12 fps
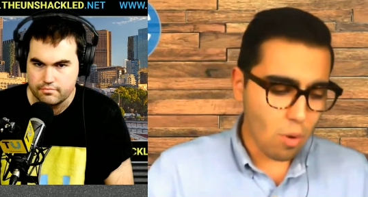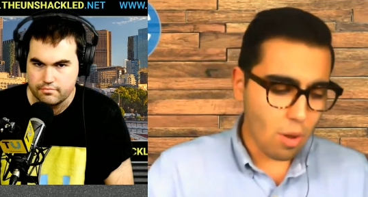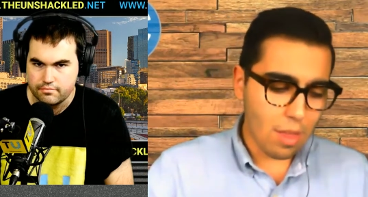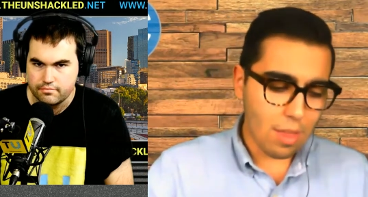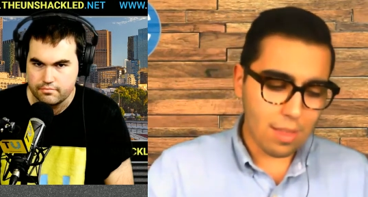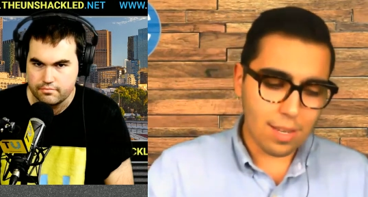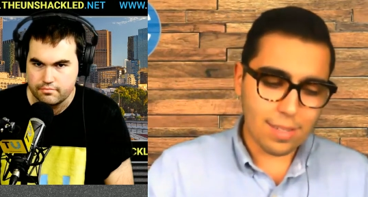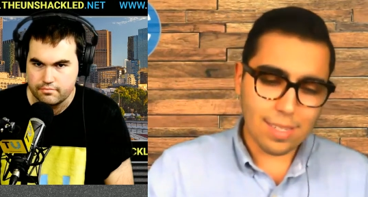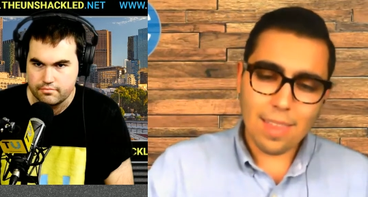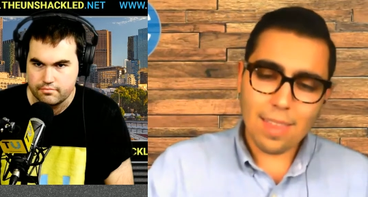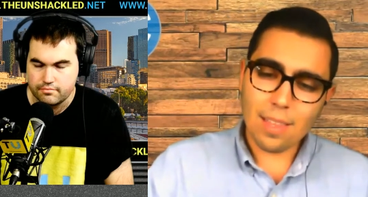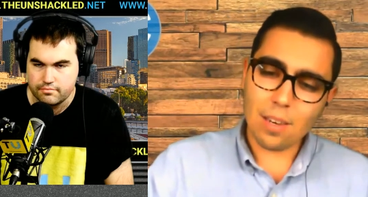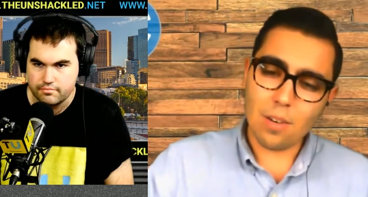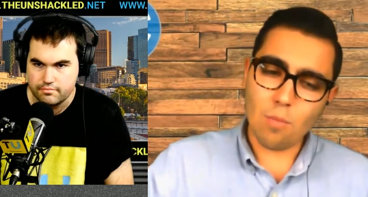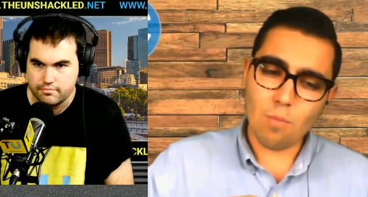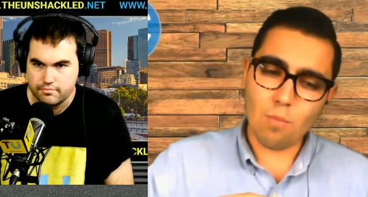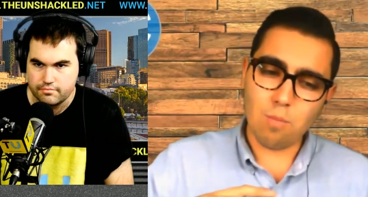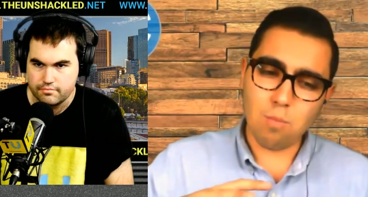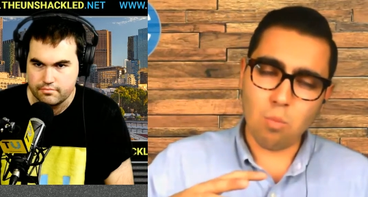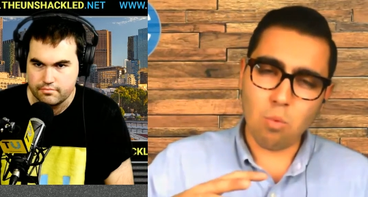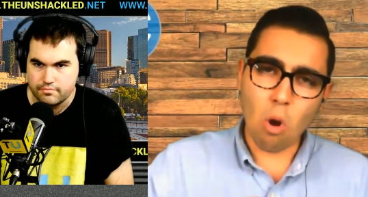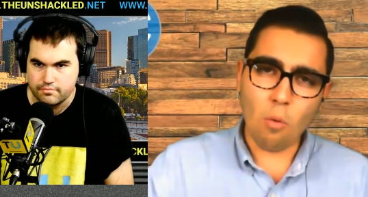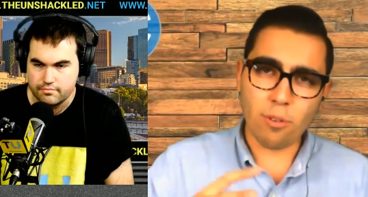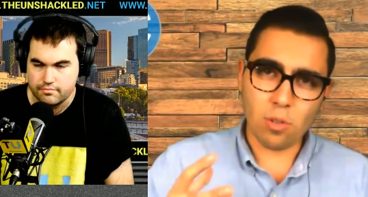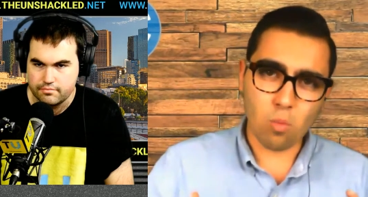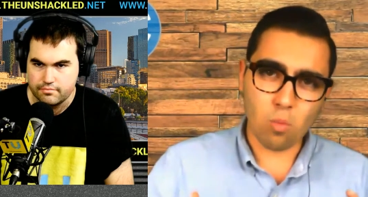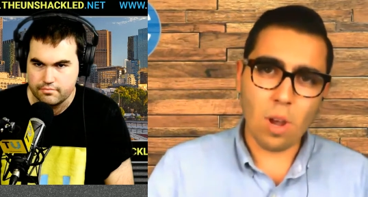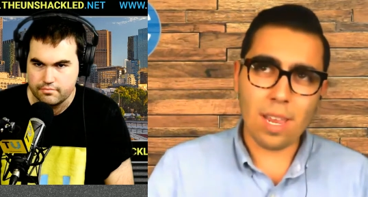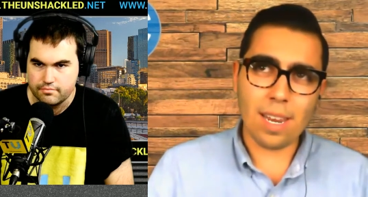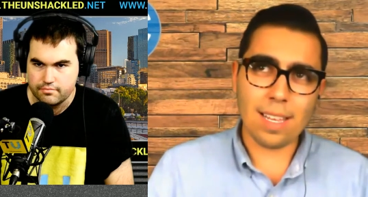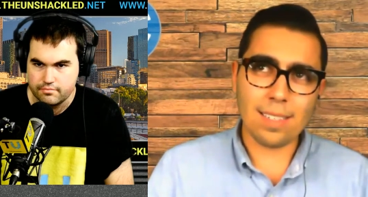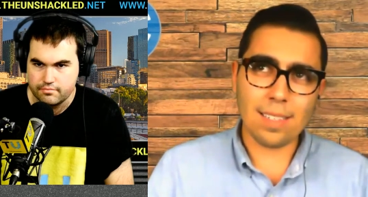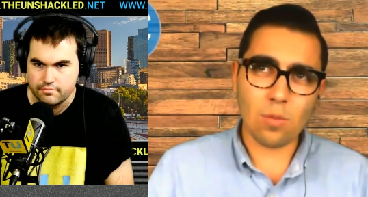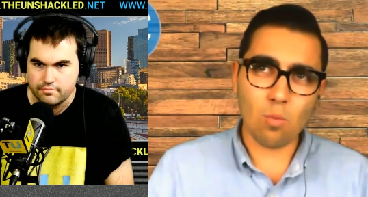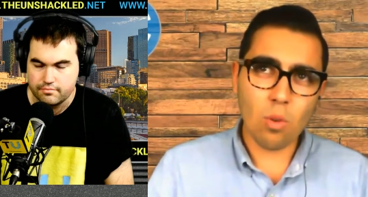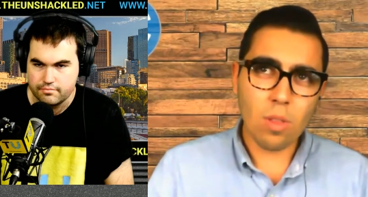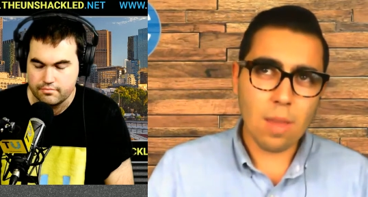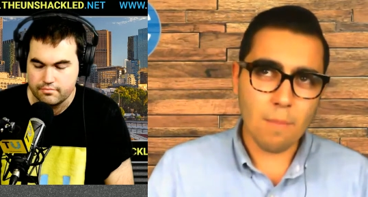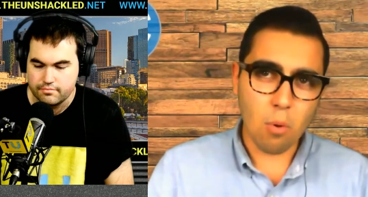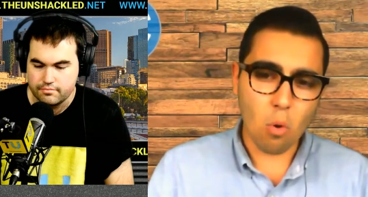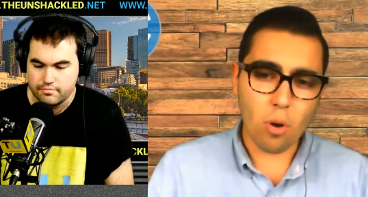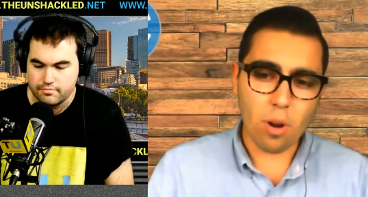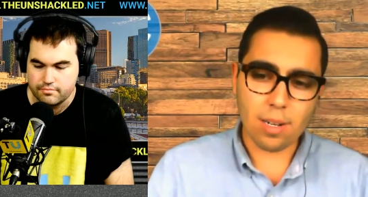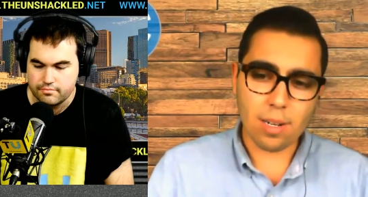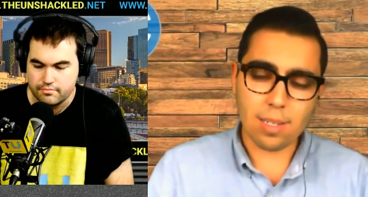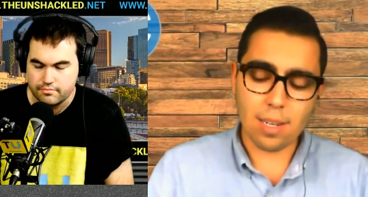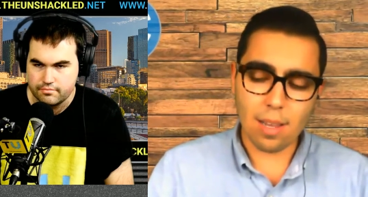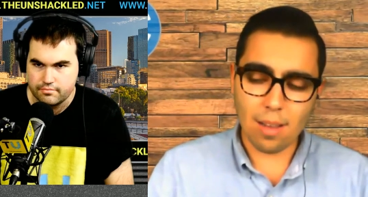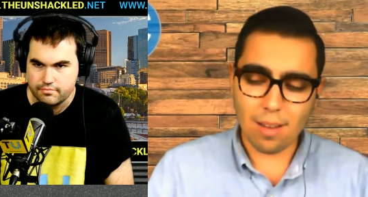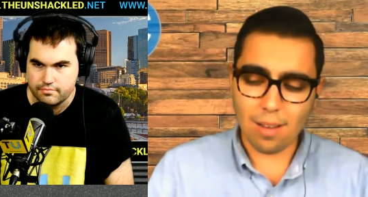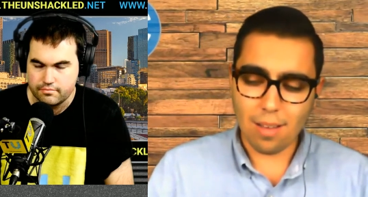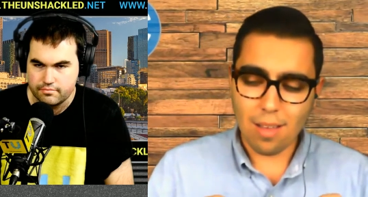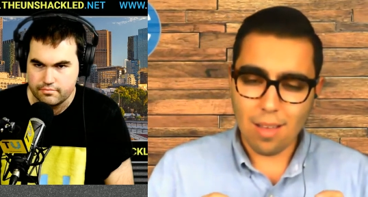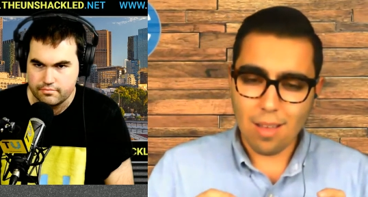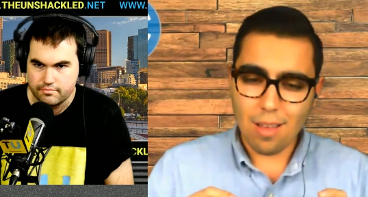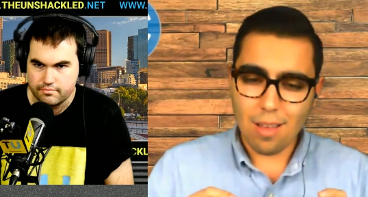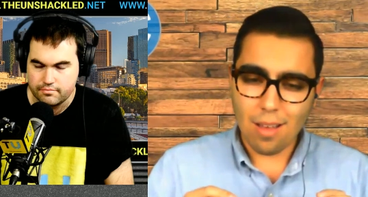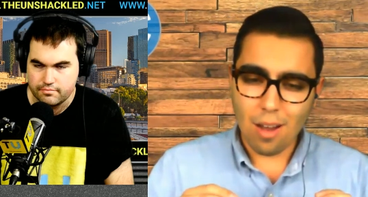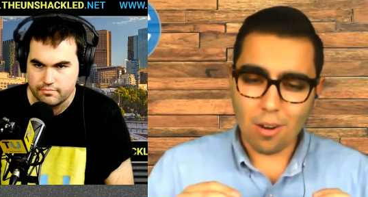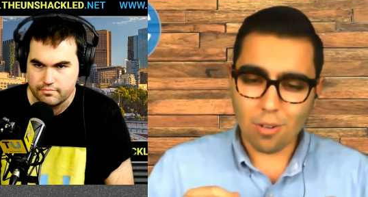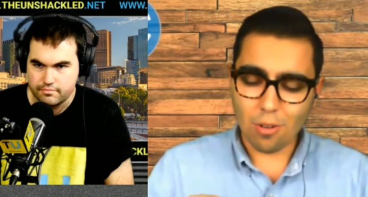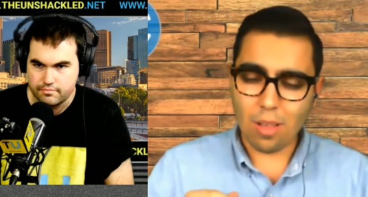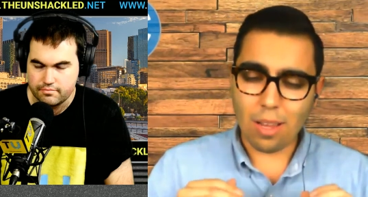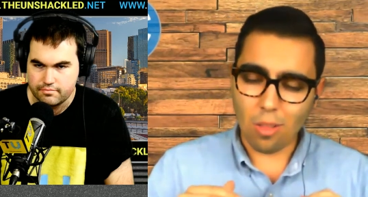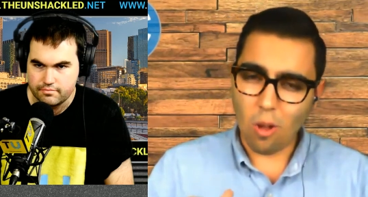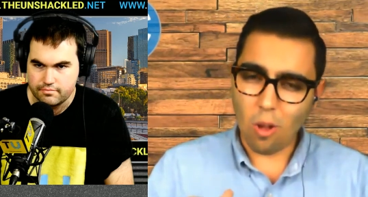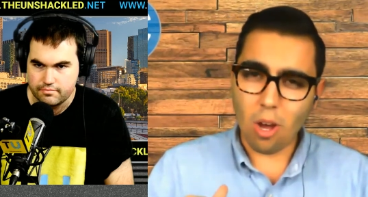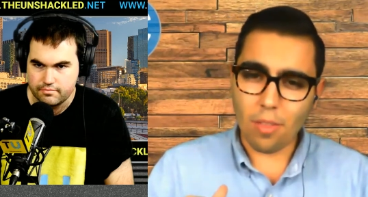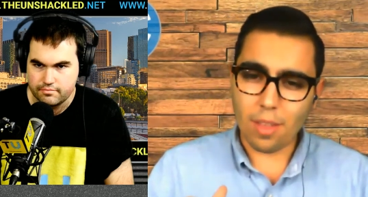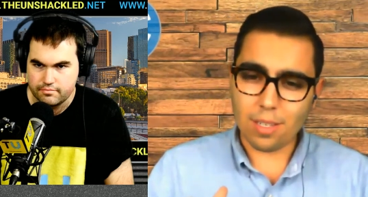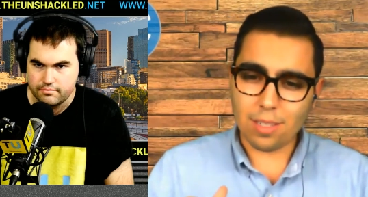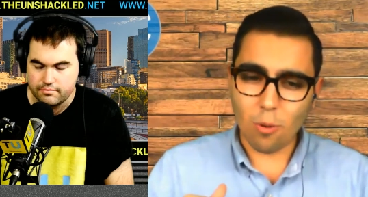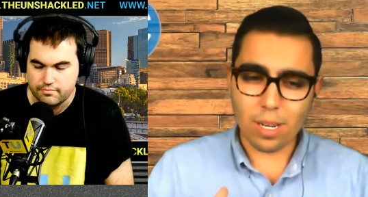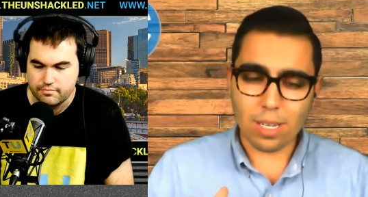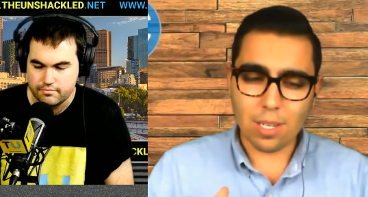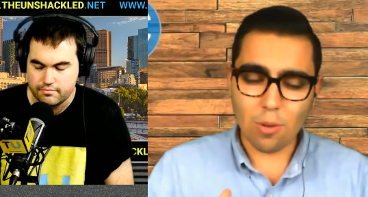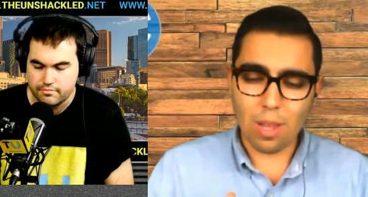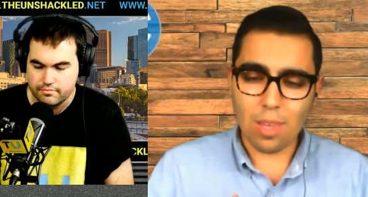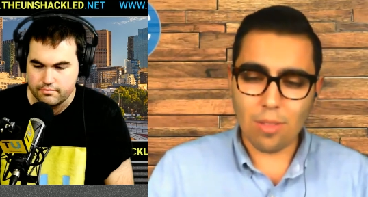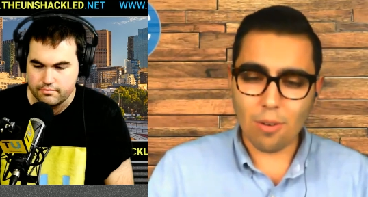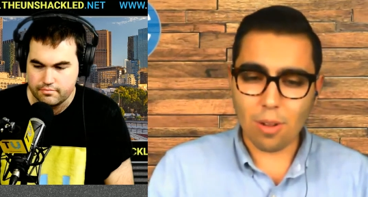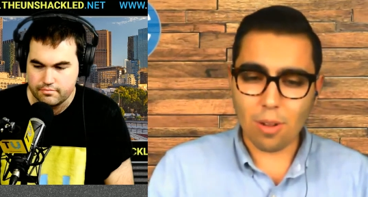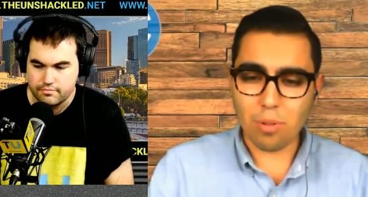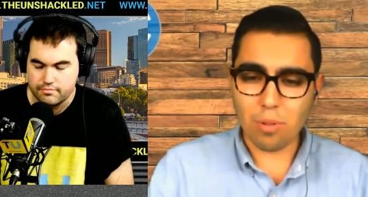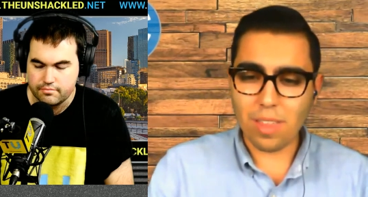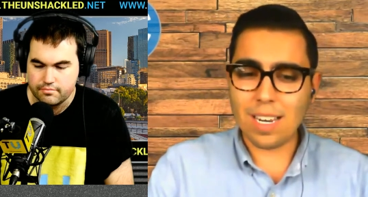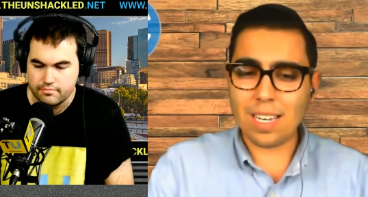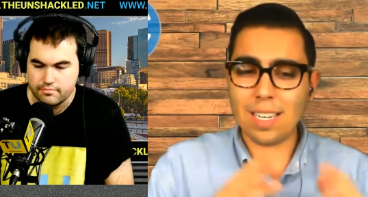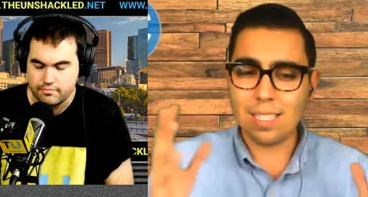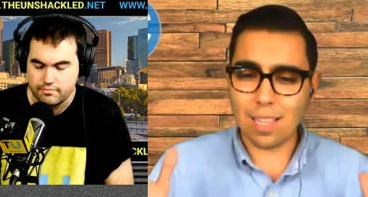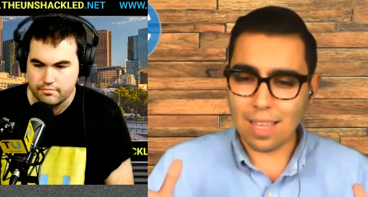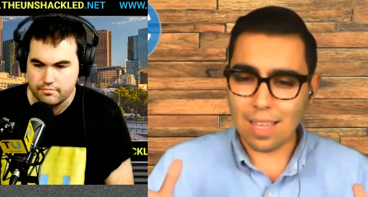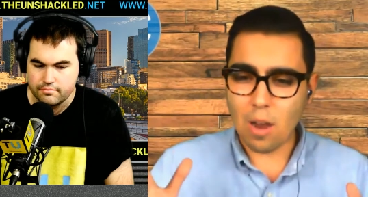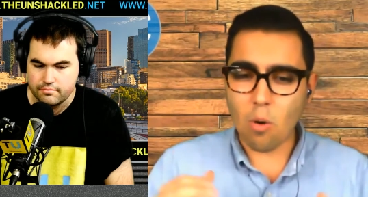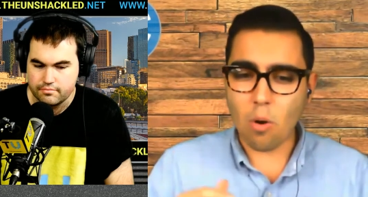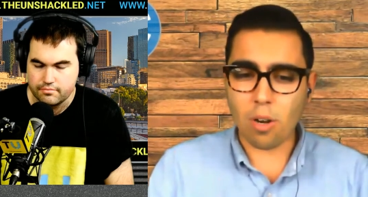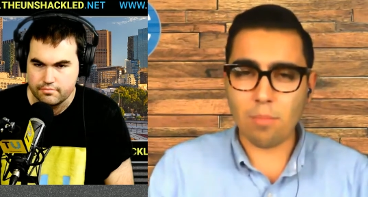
Speaker 1: to say that Roe versus Wade is this really important uh, underlying law that is going to either completely disallow or completely